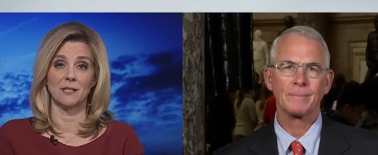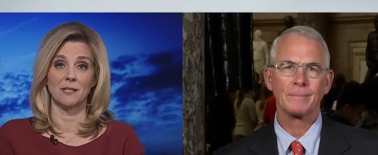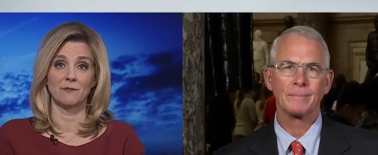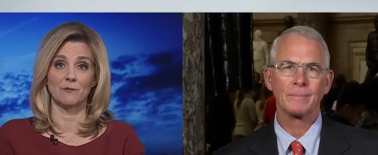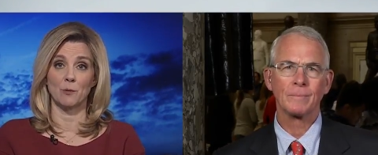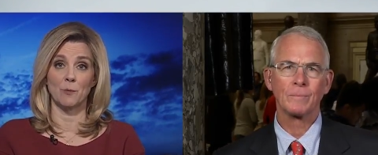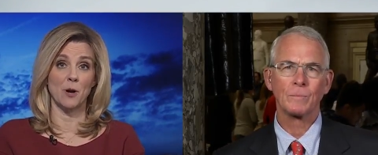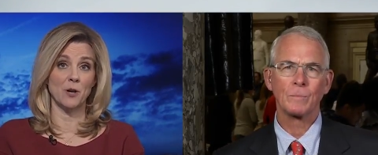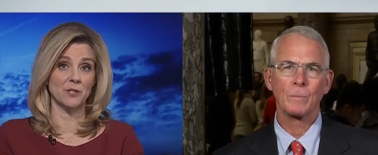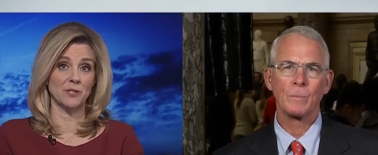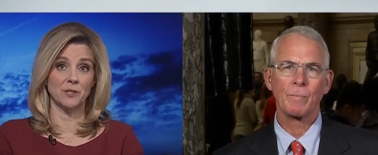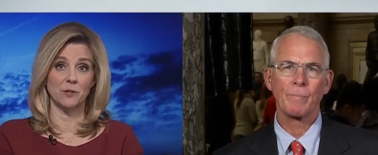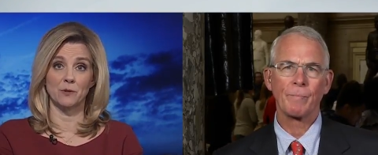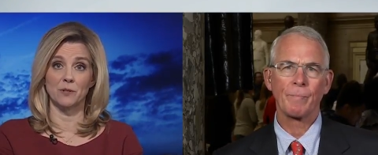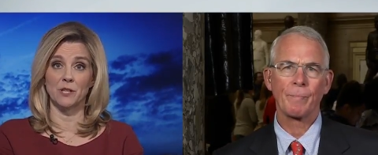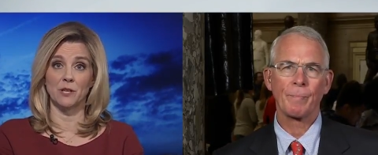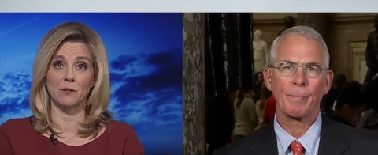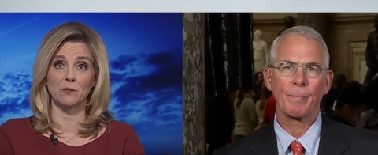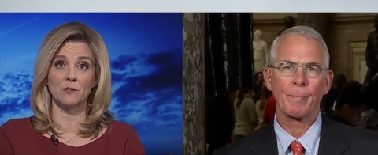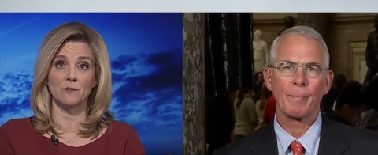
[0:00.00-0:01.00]
Speaker 1: From our
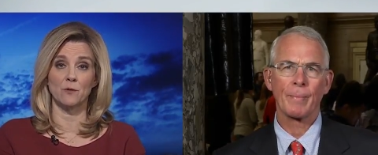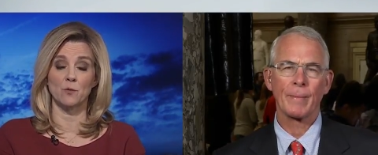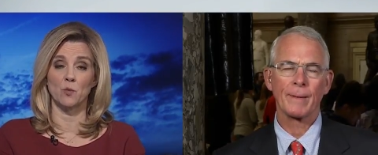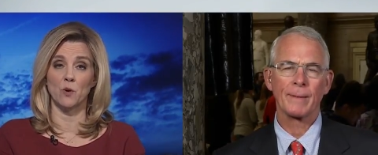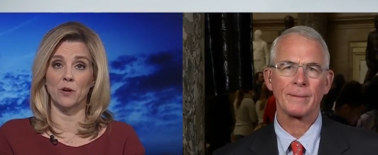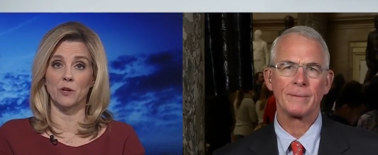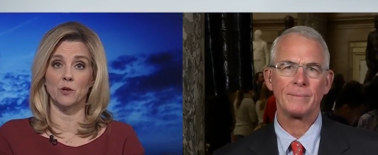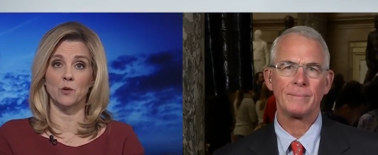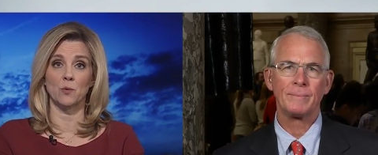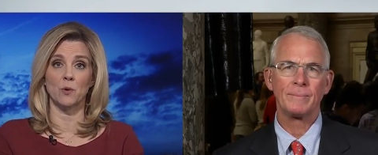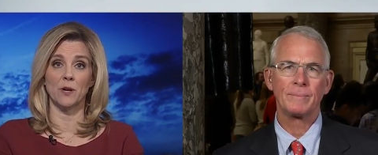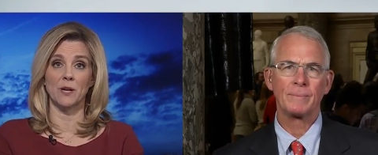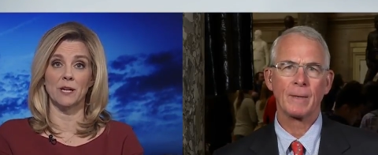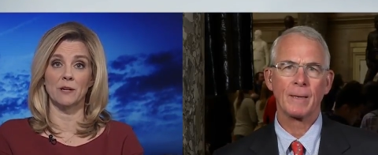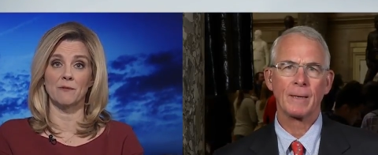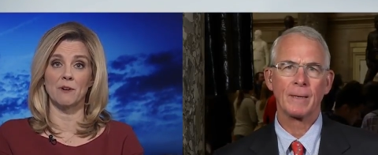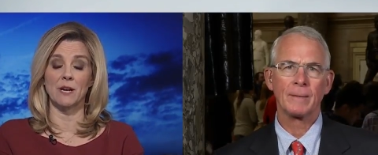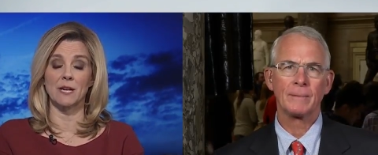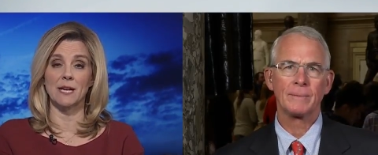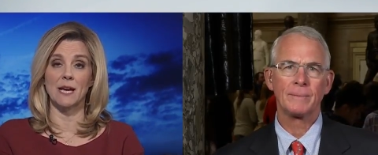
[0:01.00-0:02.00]
studios, from where you're working
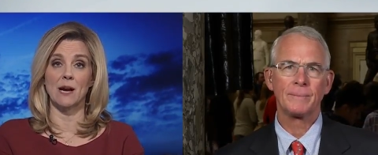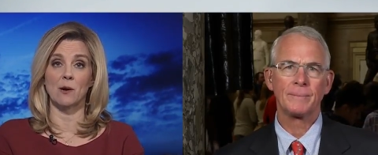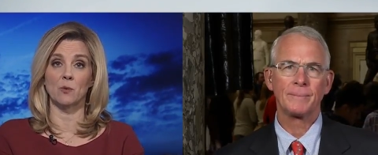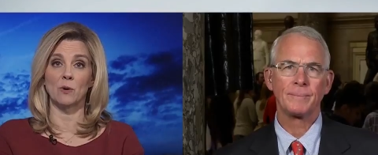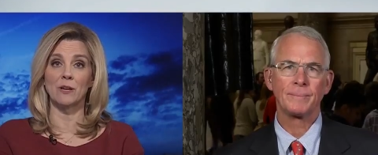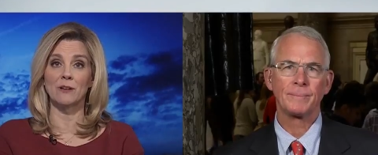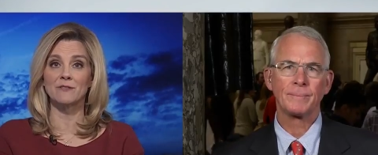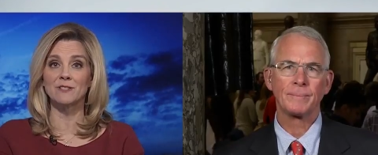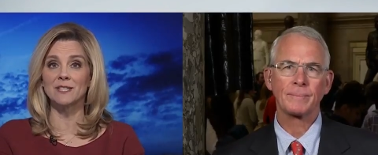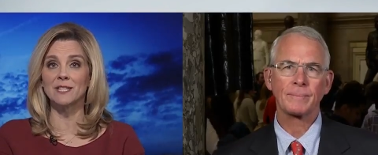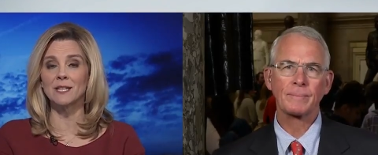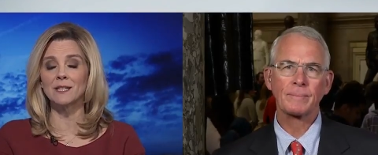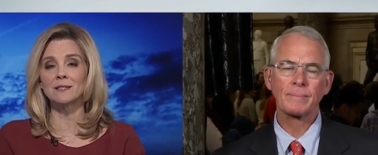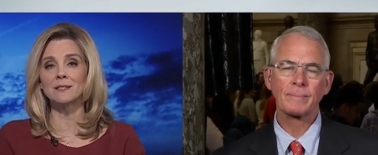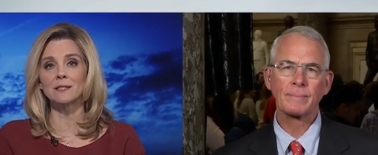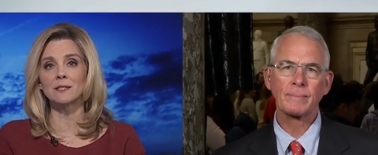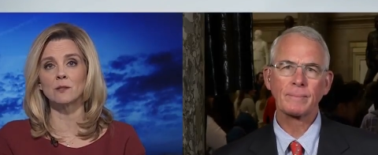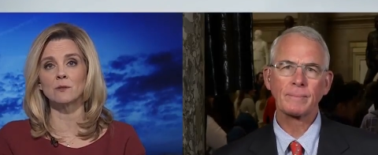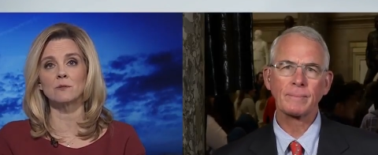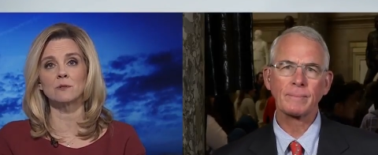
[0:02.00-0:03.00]
right now, we have seen
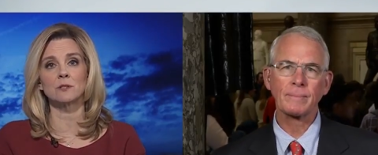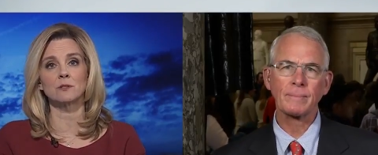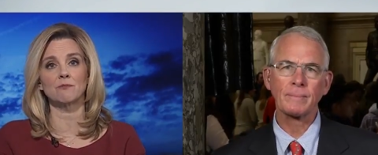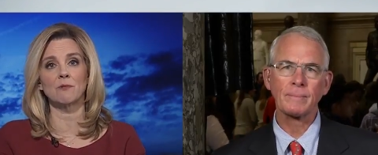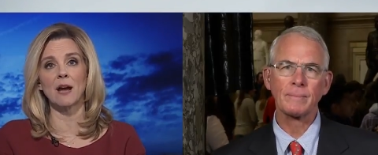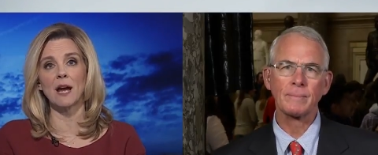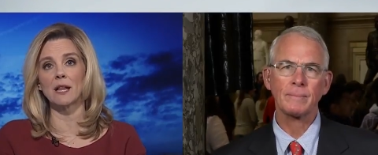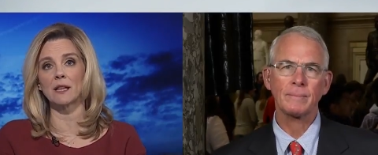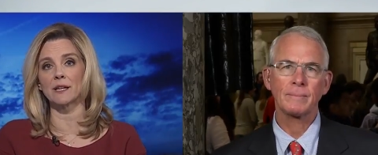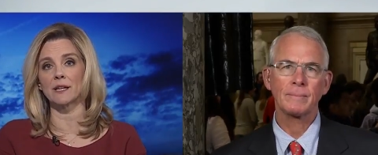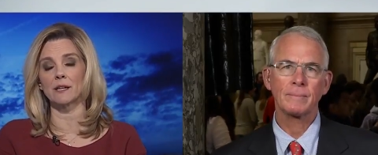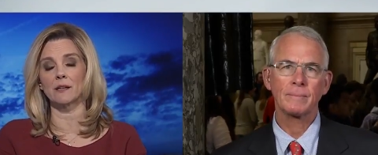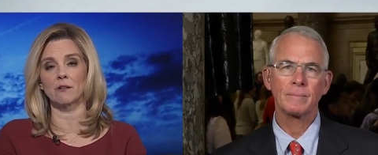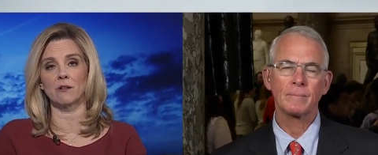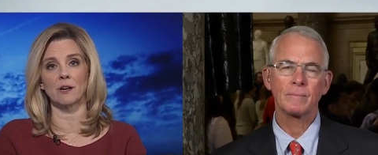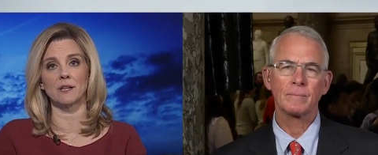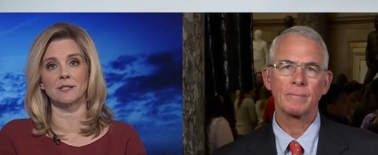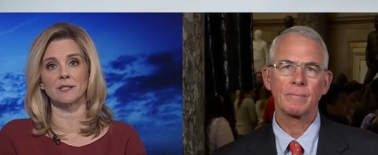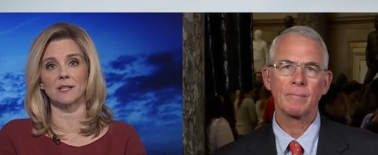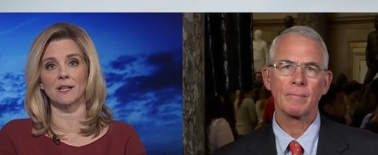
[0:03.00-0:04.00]
students rally
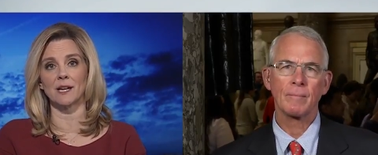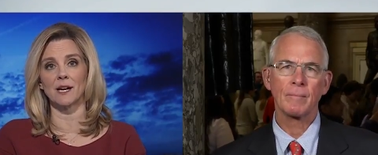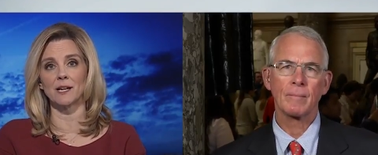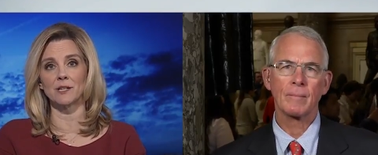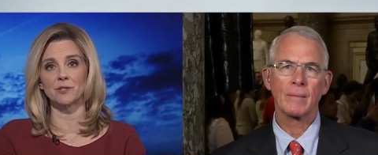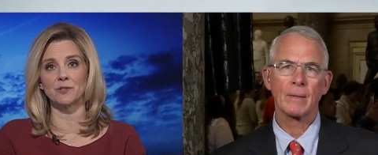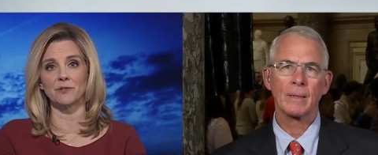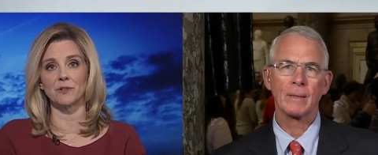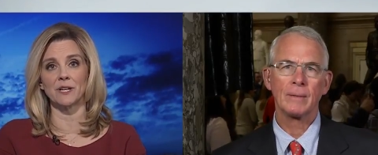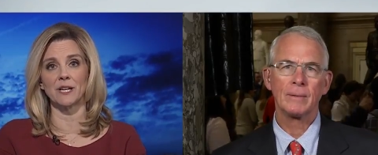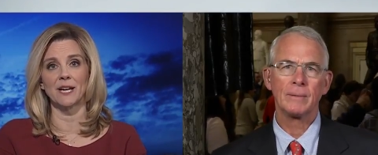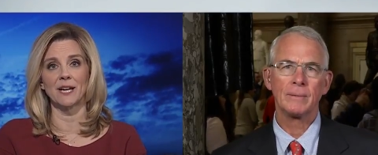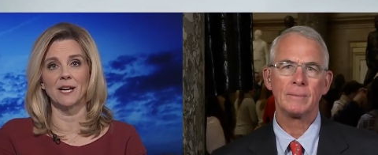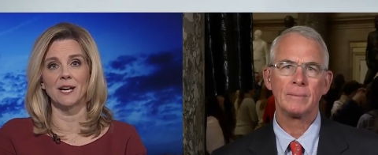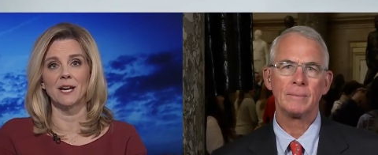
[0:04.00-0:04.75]
across the country